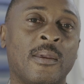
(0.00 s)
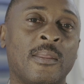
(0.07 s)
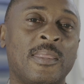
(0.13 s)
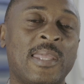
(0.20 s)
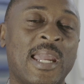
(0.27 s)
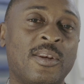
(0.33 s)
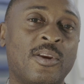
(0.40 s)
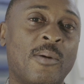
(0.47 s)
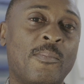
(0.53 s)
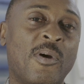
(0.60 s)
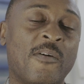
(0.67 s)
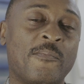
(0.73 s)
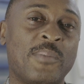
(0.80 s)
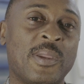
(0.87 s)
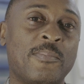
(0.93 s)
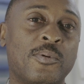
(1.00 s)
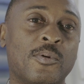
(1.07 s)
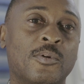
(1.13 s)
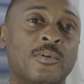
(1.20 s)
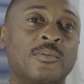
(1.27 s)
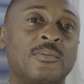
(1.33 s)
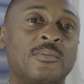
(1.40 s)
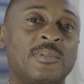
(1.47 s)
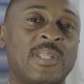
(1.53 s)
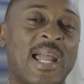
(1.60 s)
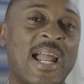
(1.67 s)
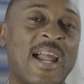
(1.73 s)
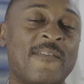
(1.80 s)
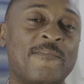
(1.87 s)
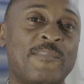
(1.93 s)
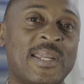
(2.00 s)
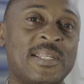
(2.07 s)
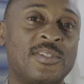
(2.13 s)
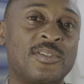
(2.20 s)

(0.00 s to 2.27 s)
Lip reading: There are a number of people that have bed